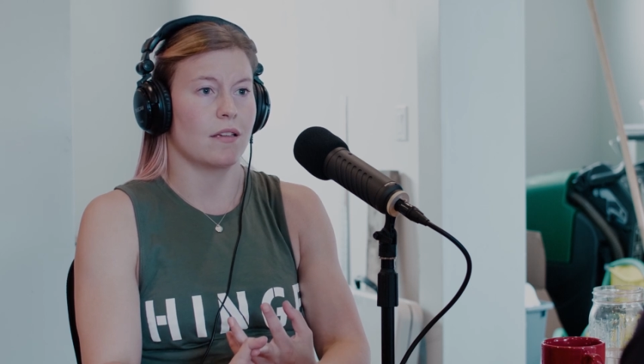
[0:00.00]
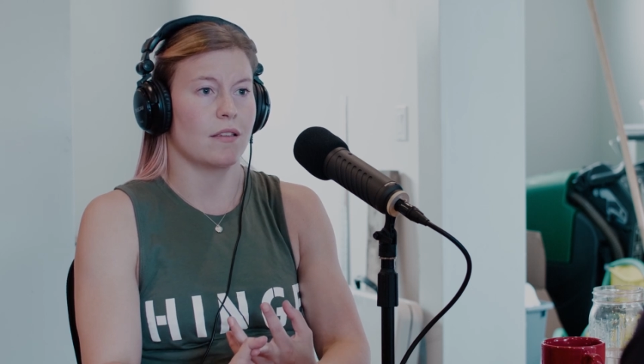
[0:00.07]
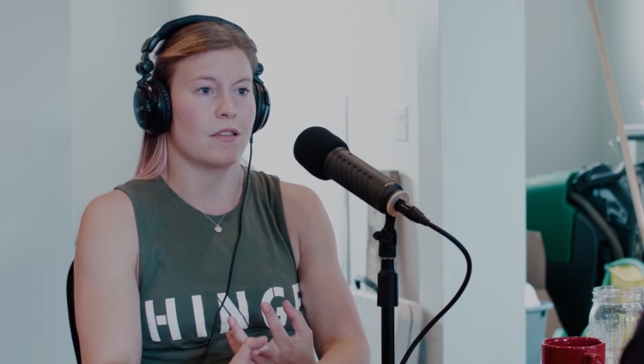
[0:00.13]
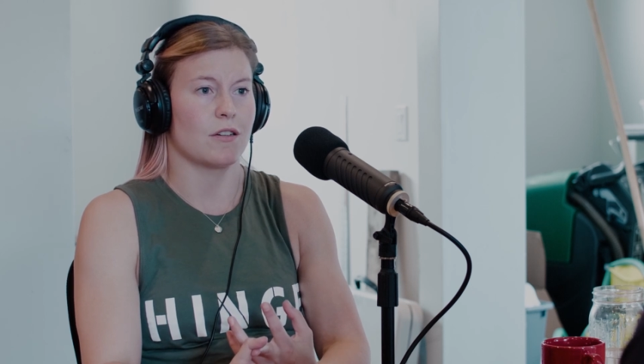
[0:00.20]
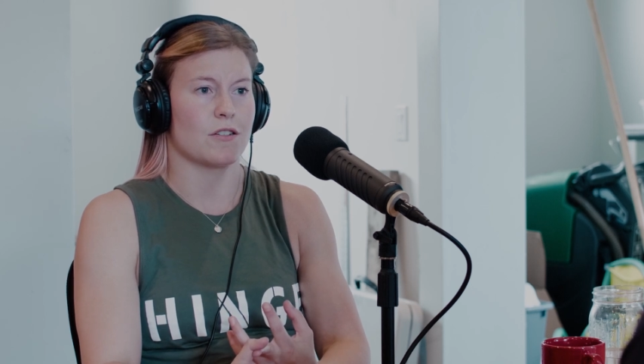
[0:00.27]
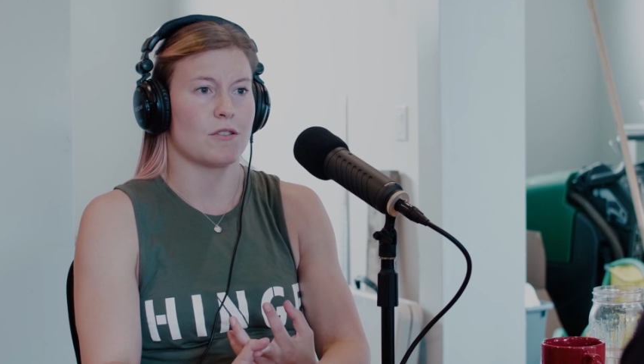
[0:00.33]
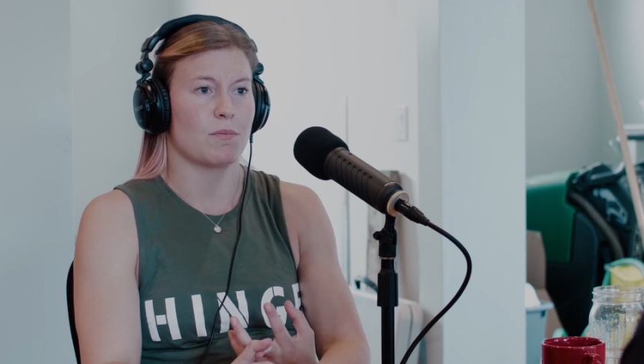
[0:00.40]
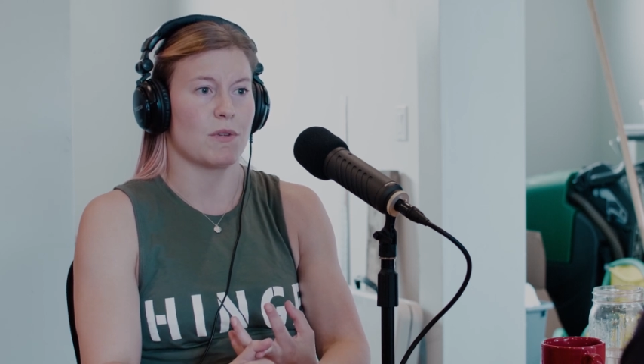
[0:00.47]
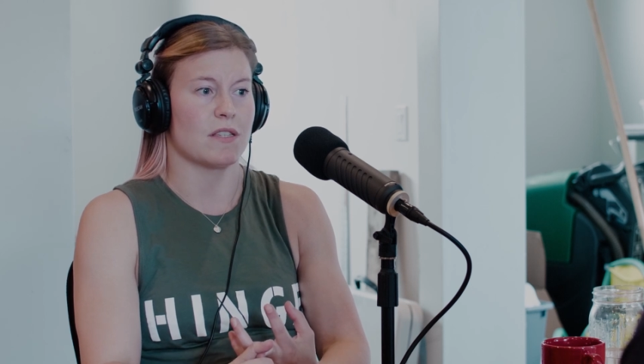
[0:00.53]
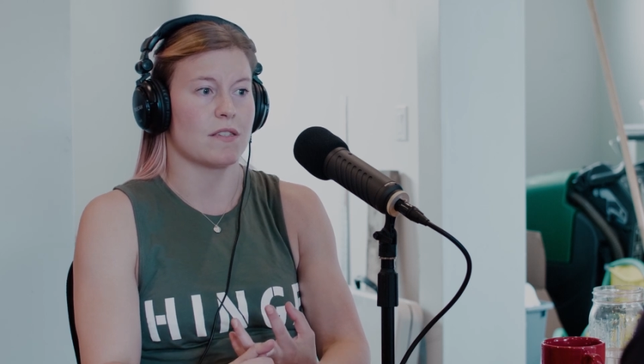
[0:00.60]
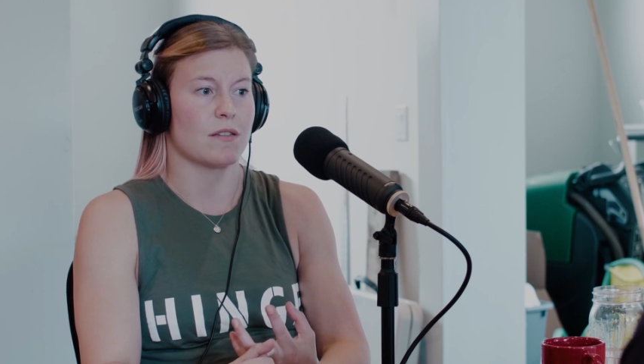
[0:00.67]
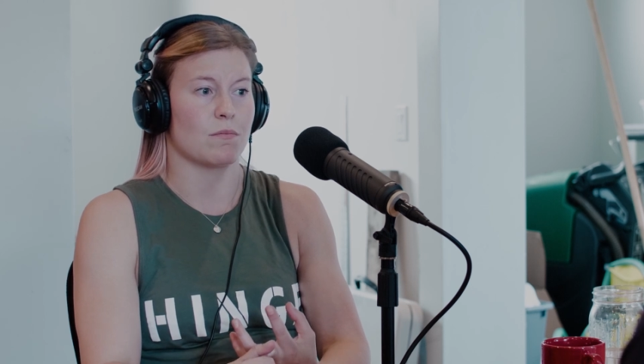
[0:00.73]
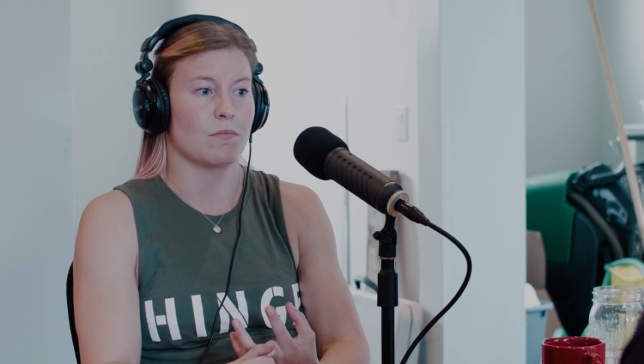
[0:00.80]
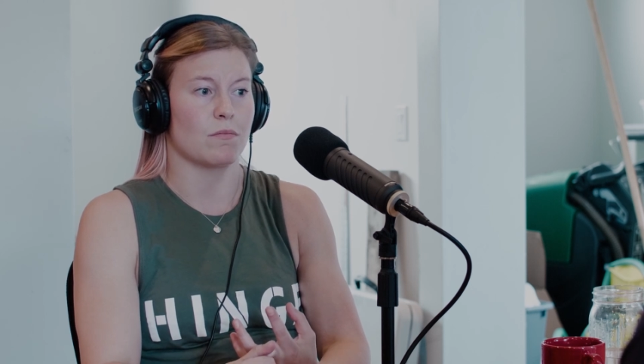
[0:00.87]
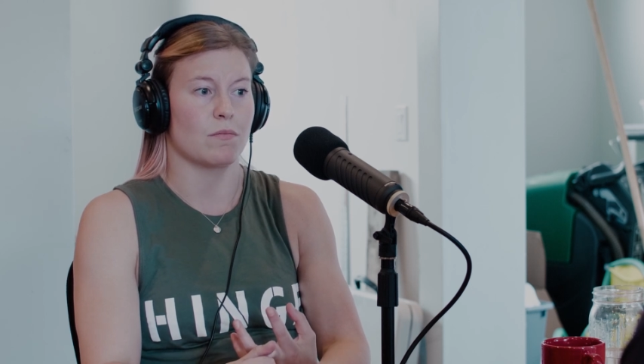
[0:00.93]
There's been
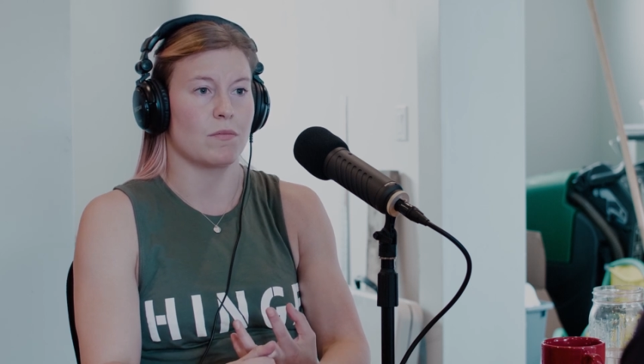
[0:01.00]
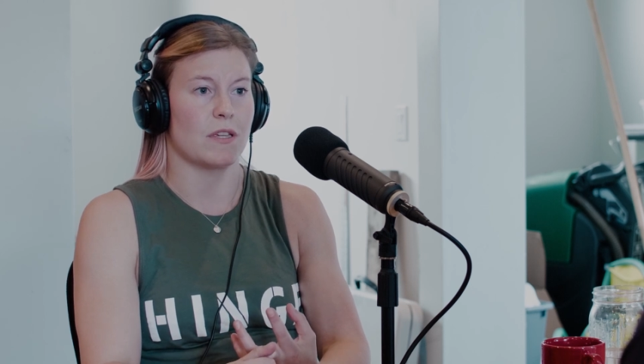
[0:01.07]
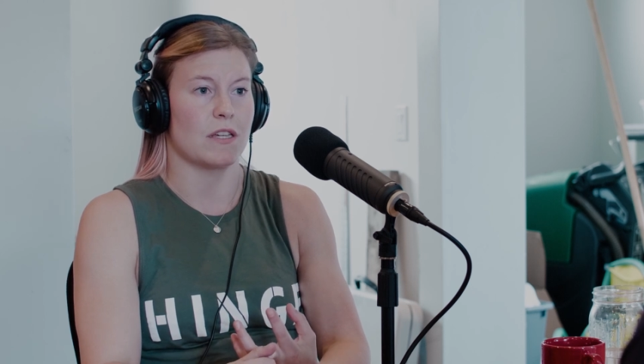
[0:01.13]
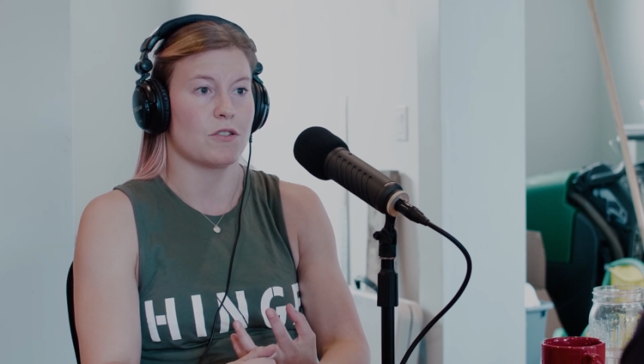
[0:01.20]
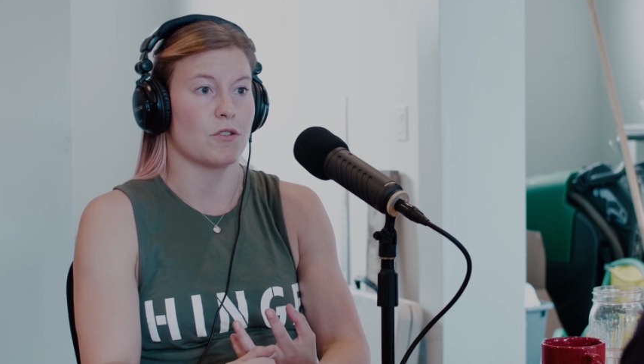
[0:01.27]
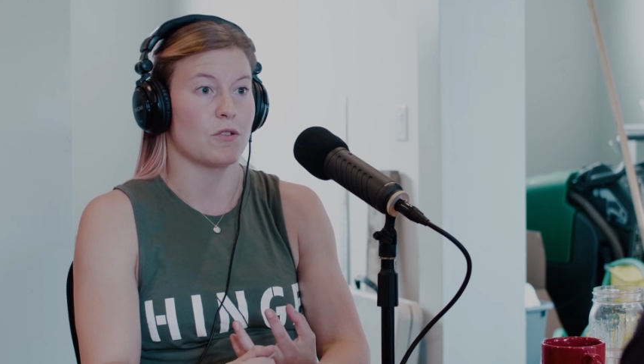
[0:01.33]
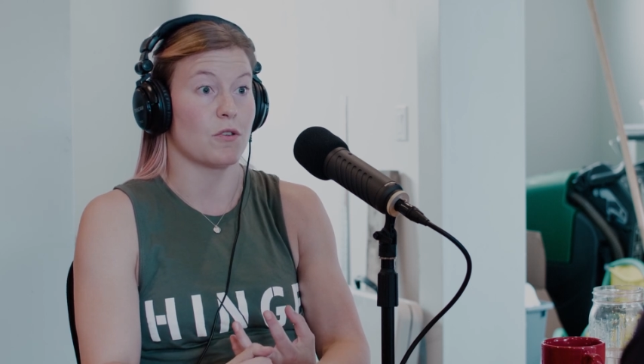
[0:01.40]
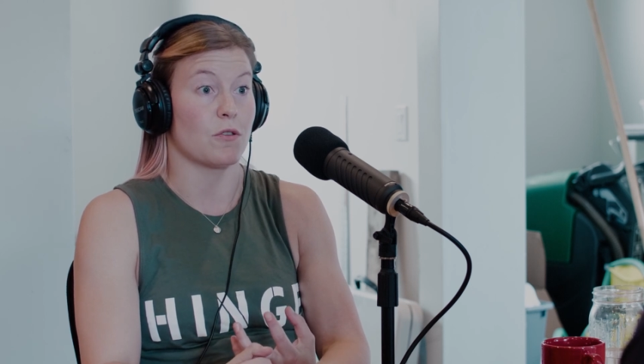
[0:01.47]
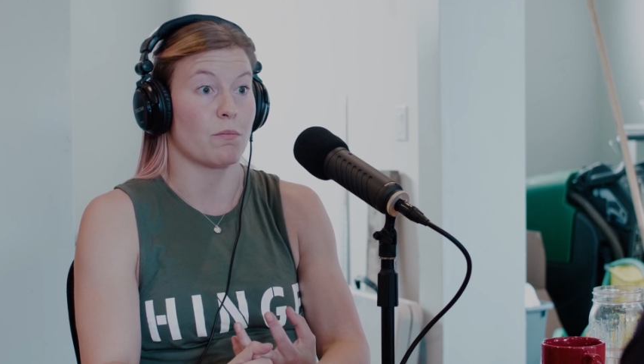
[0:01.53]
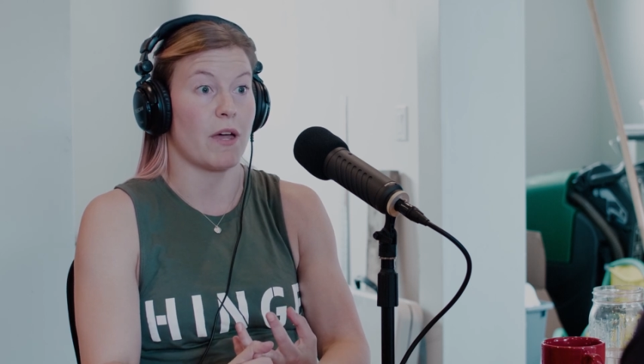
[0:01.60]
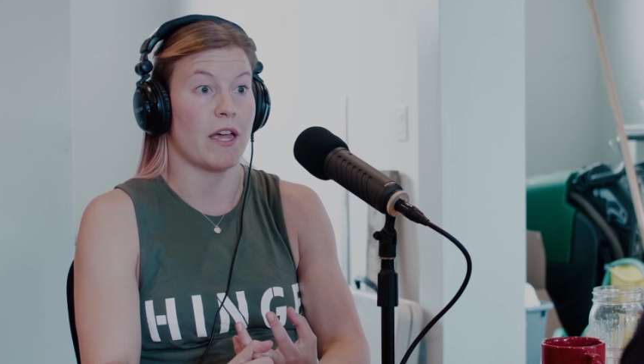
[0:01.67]
some issues with